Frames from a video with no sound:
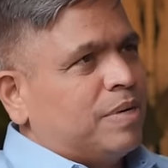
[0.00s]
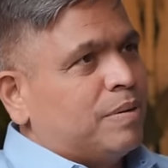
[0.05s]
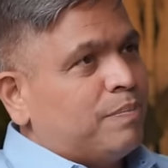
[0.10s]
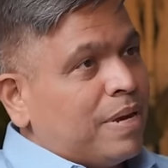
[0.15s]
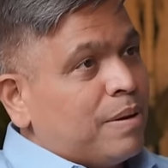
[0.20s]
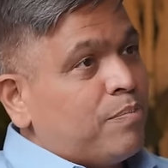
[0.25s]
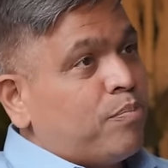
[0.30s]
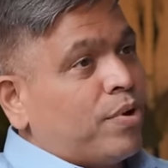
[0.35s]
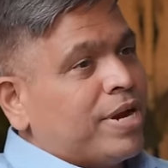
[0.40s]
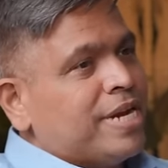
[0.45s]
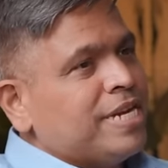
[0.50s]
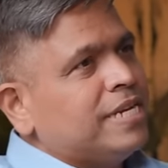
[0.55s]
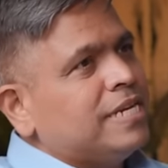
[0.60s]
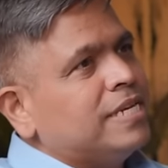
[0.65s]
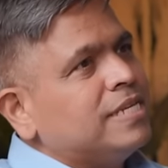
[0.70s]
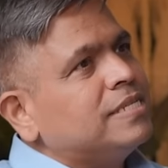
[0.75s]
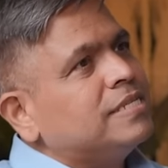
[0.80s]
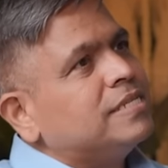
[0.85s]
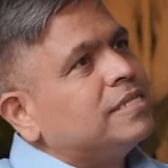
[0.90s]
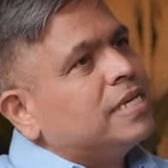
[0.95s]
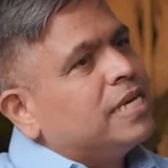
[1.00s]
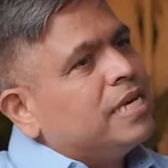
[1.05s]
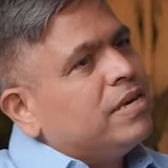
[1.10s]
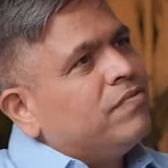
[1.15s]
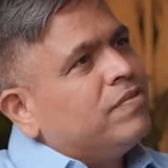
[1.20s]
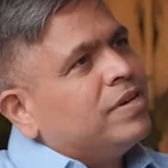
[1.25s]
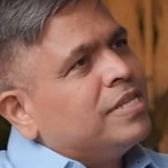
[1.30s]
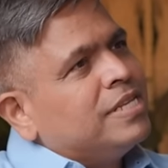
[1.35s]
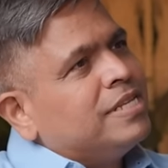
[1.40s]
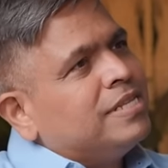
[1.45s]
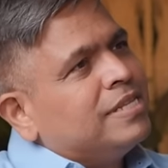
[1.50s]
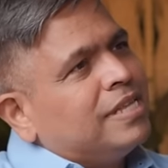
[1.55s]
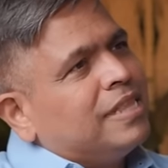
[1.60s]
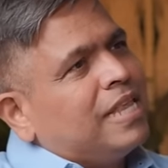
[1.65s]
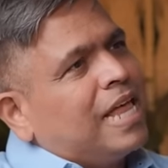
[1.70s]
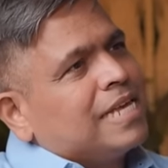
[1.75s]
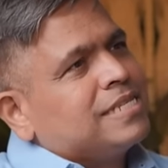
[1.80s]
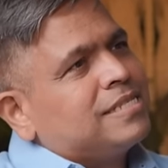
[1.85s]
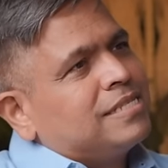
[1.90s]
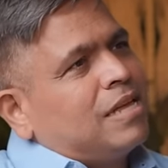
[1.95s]
But my point is, even in the
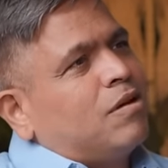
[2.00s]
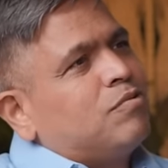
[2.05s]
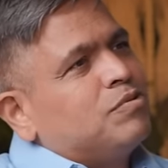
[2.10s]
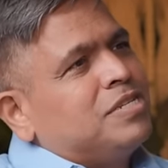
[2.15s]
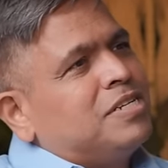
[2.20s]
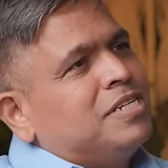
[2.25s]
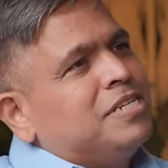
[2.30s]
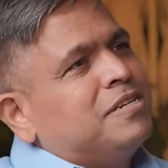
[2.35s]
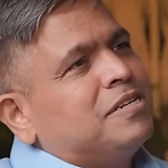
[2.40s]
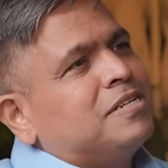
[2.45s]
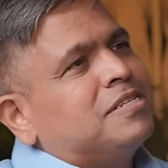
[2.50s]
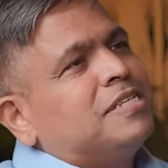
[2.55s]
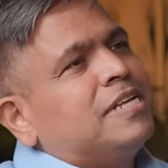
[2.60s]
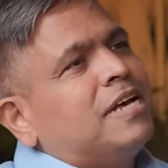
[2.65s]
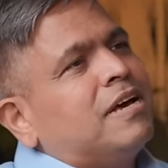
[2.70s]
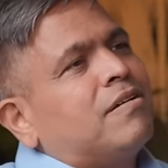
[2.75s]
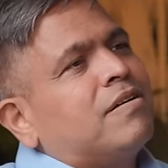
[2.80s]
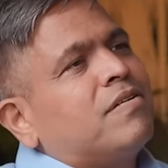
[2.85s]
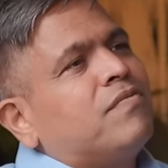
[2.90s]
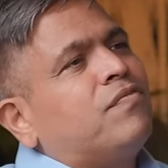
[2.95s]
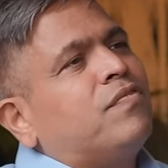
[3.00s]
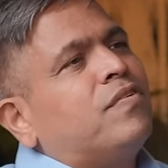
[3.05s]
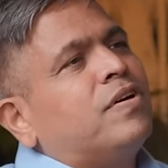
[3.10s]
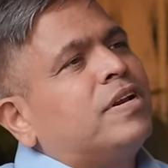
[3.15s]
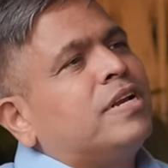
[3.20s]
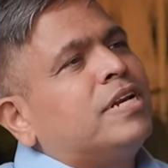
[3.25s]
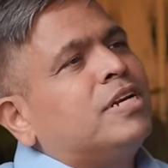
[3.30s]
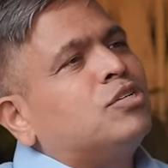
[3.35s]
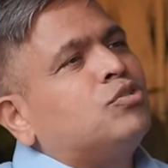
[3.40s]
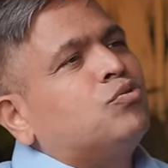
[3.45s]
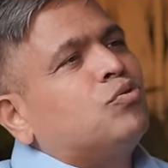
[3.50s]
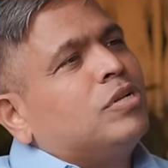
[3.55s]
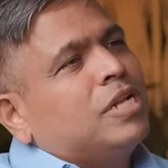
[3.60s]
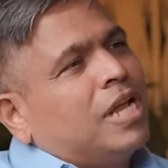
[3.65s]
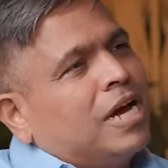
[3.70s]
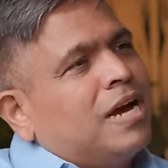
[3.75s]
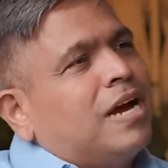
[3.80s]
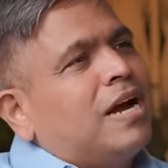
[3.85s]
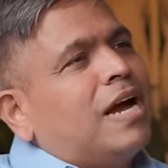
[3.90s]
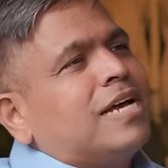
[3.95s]
last thousand years, they are referring to
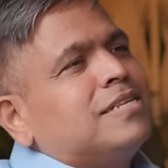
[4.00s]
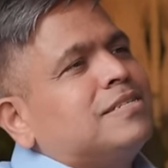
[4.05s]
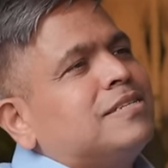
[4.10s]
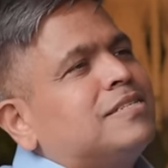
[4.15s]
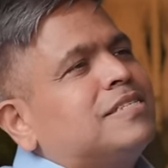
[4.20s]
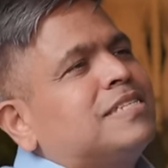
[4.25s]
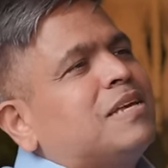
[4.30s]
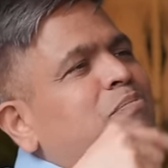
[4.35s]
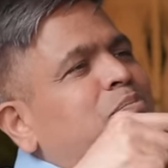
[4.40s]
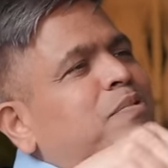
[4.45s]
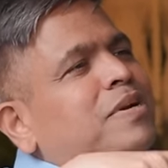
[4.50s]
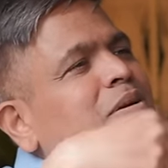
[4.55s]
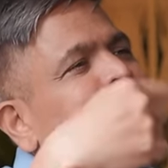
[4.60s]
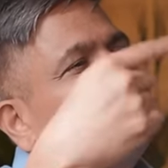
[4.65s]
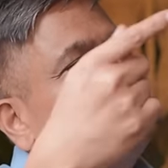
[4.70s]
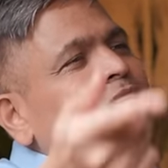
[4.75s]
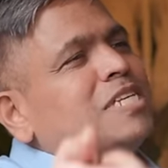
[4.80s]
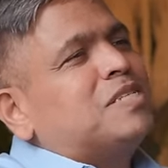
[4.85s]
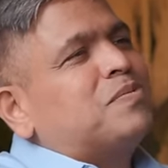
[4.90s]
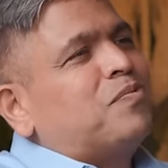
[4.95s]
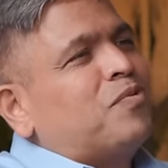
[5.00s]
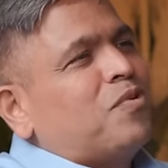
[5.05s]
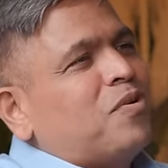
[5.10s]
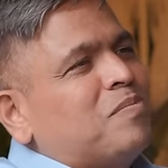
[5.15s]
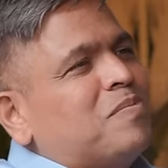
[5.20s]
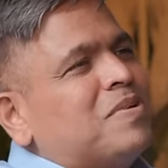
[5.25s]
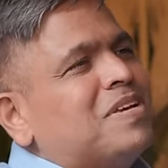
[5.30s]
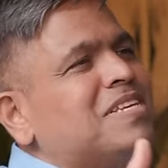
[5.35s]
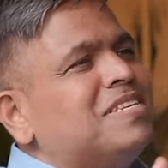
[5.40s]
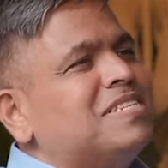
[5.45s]
Lanka as a separate place from